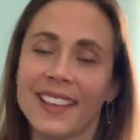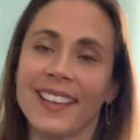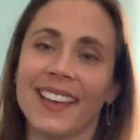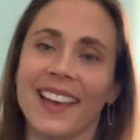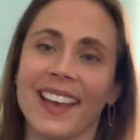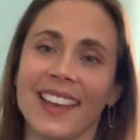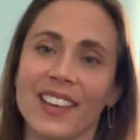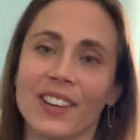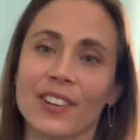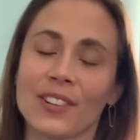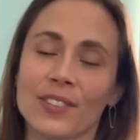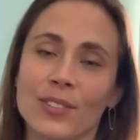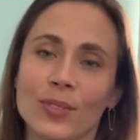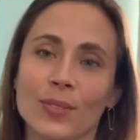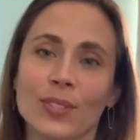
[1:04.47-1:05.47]
I
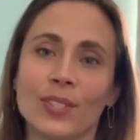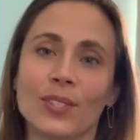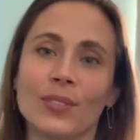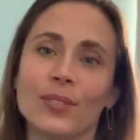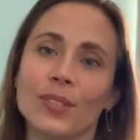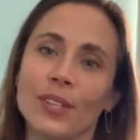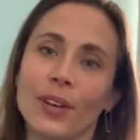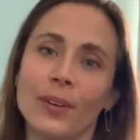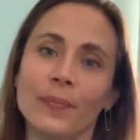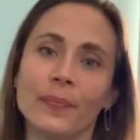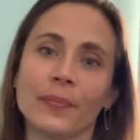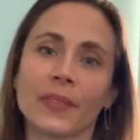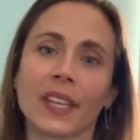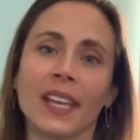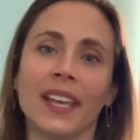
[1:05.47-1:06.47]
encourage you to do so.
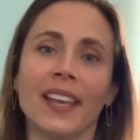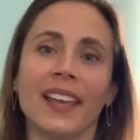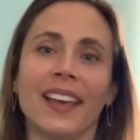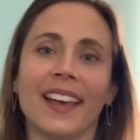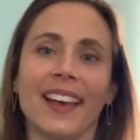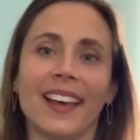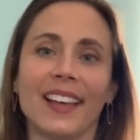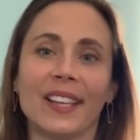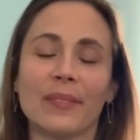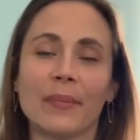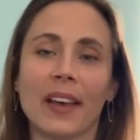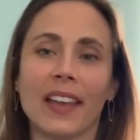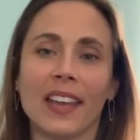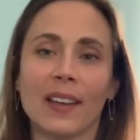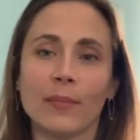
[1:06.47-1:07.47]

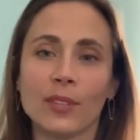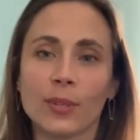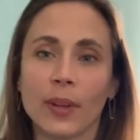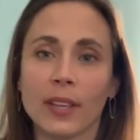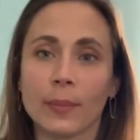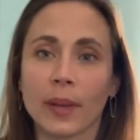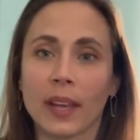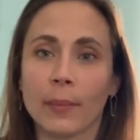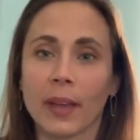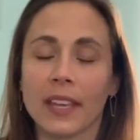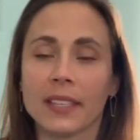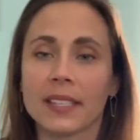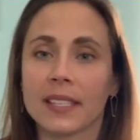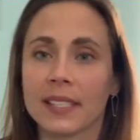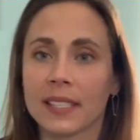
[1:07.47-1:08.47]
I am joined by my
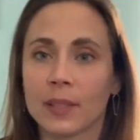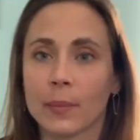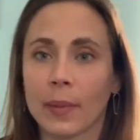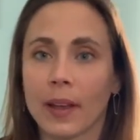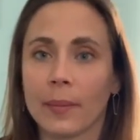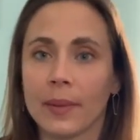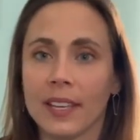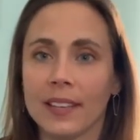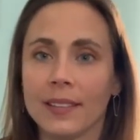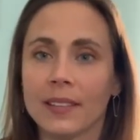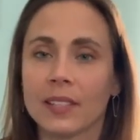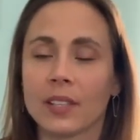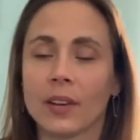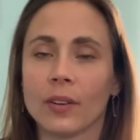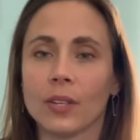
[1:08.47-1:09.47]
assistant Bobby,
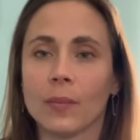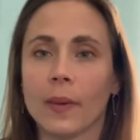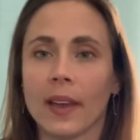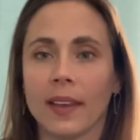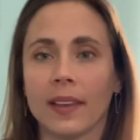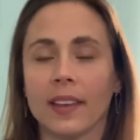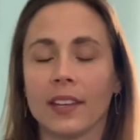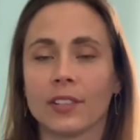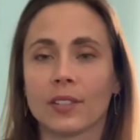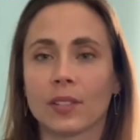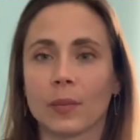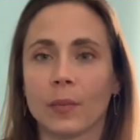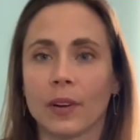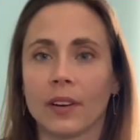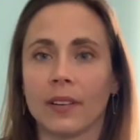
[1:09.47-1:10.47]
so you might hear
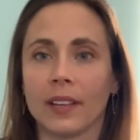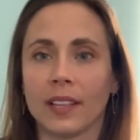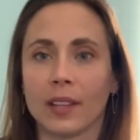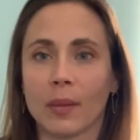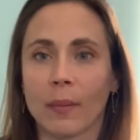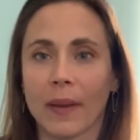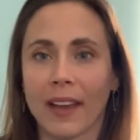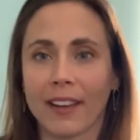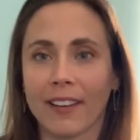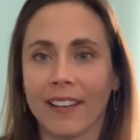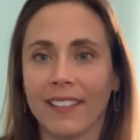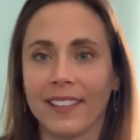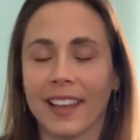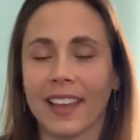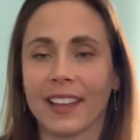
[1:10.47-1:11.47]
some purring in the
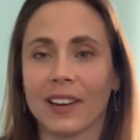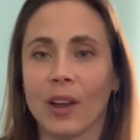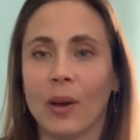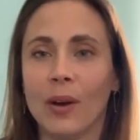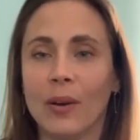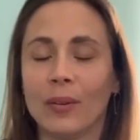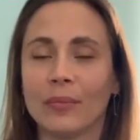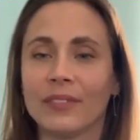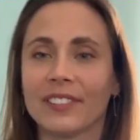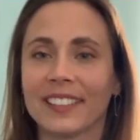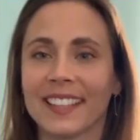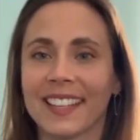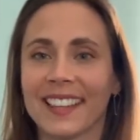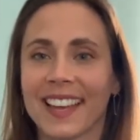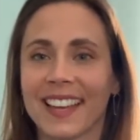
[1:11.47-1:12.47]
background, and
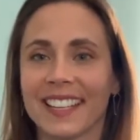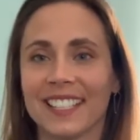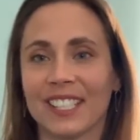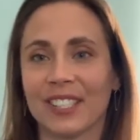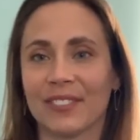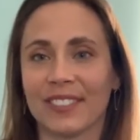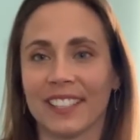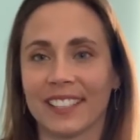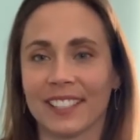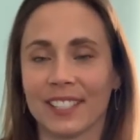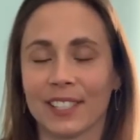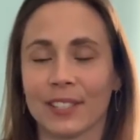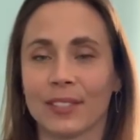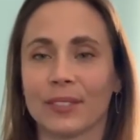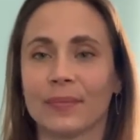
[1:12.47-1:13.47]
hopefully that is soothing to you.